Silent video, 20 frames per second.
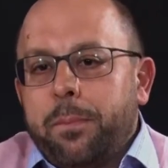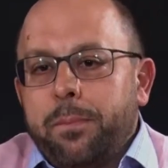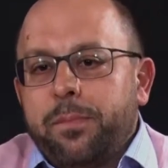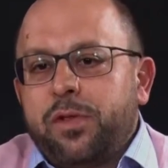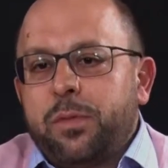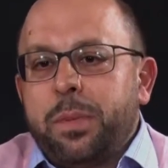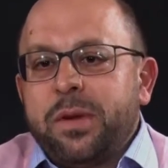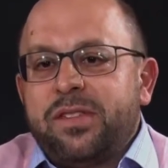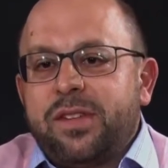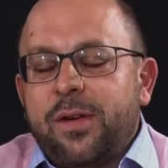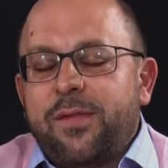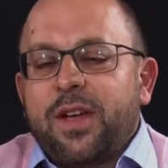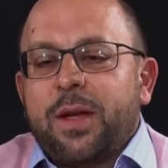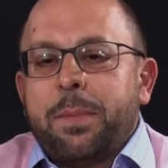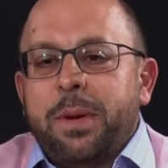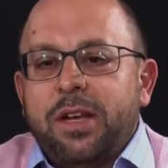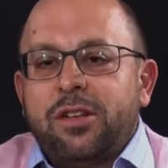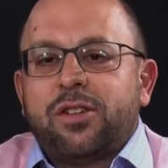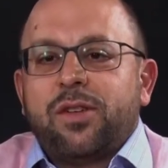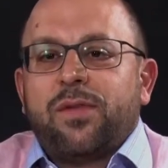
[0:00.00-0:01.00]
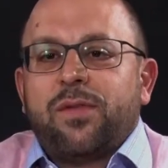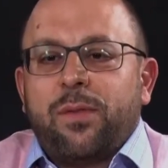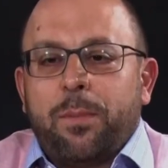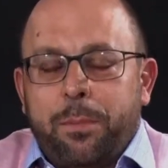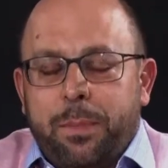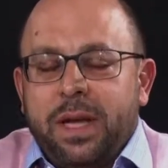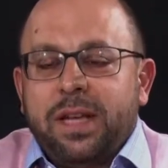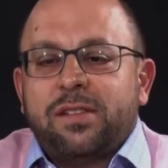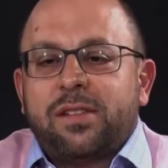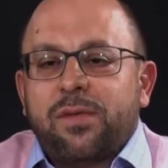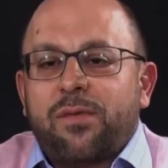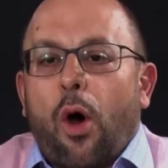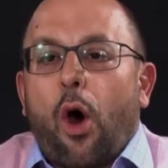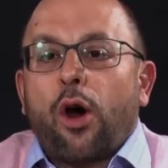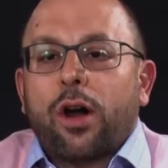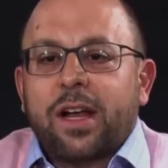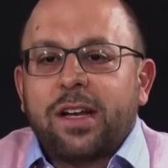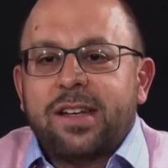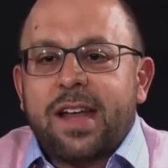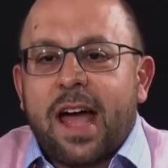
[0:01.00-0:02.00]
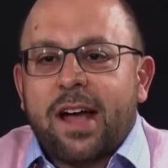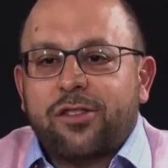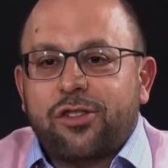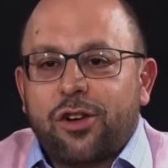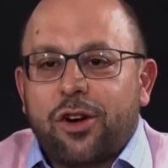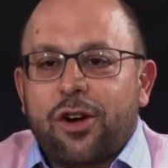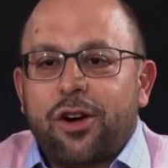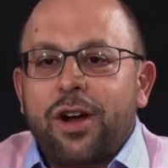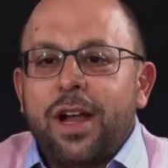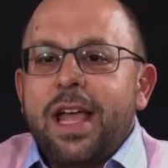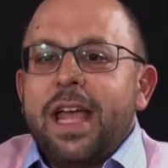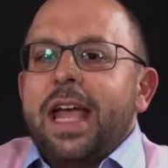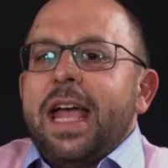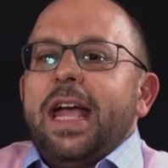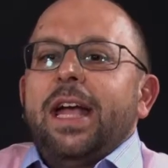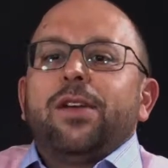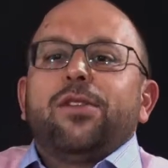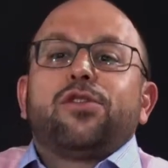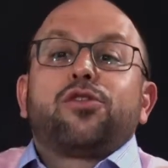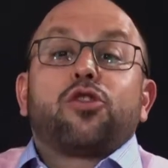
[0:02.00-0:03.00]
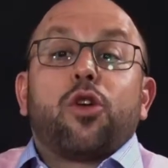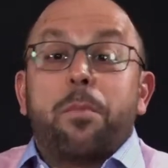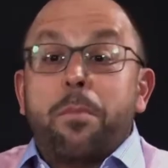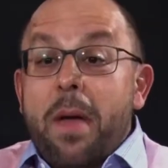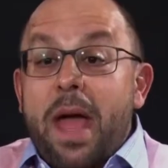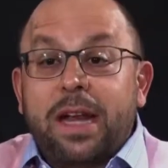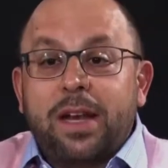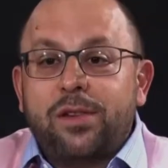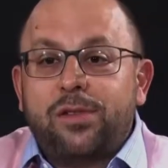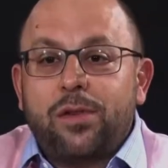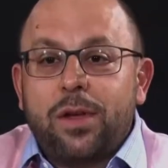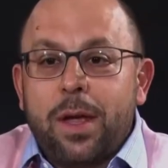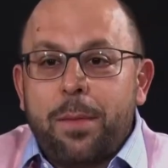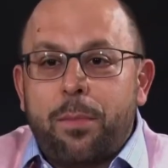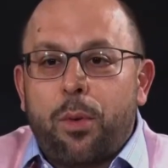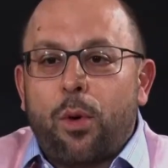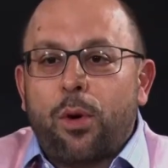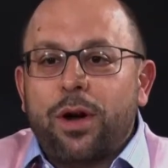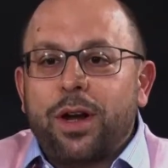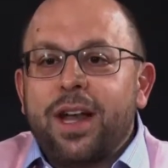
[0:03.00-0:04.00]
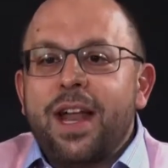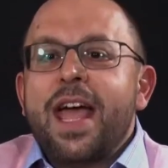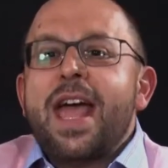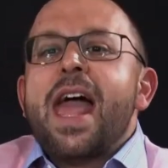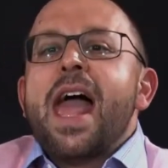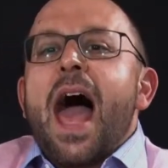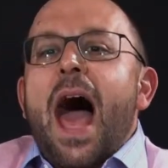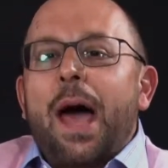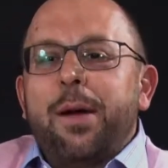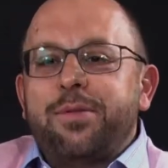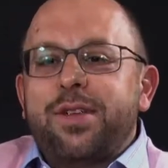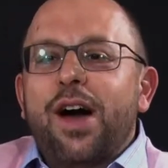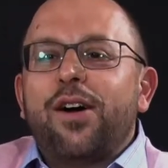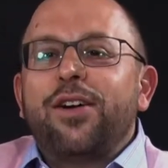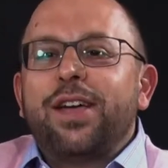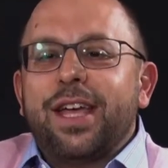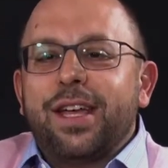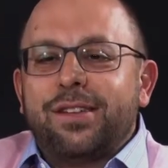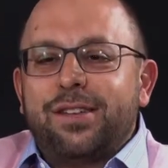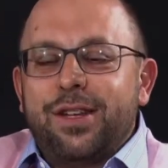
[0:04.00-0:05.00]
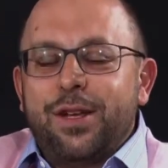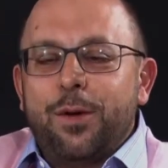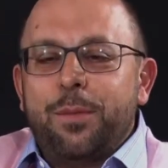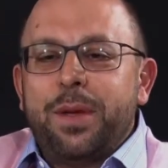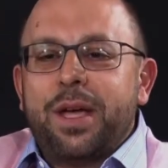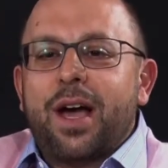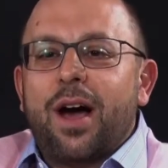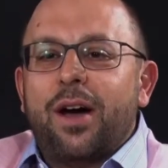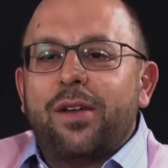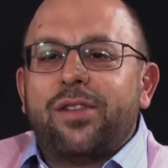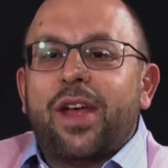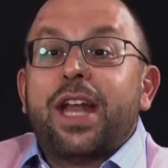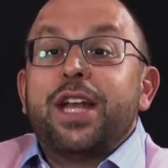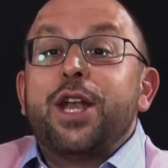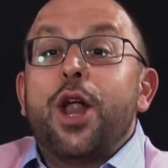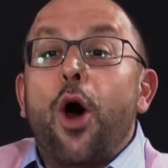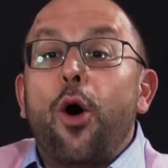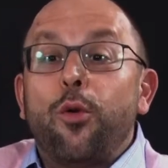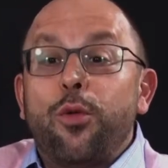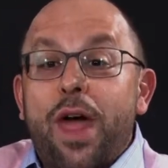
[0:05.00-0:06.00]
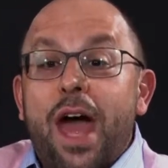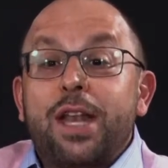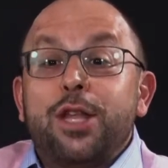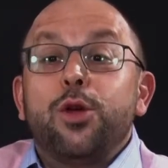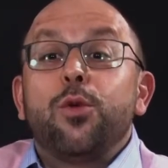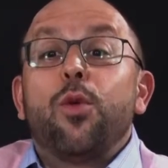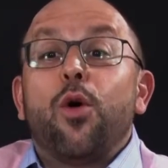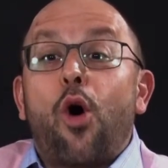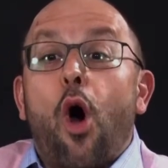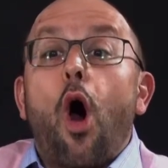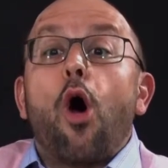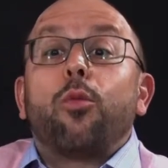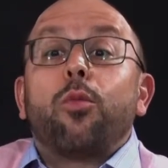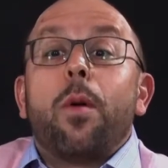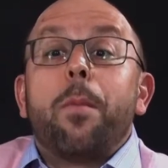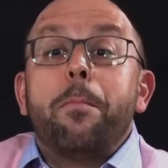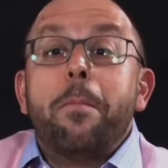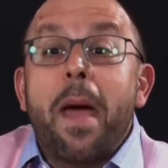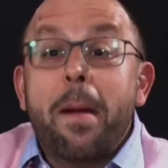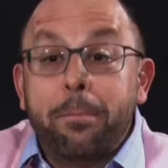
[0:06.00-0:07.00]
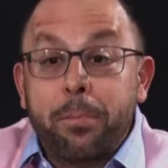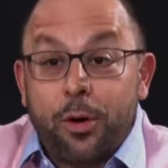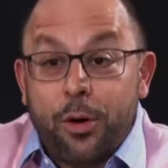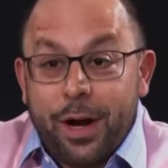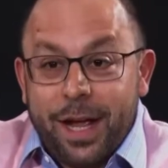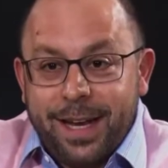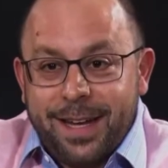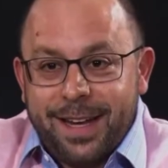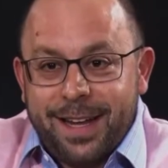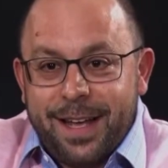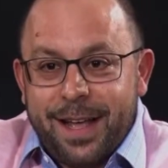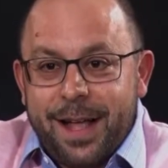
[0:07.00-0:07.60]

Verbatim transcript: specific piece of, piece of architecture is tremendously important. I'm telling it to you because I know that you will all remember it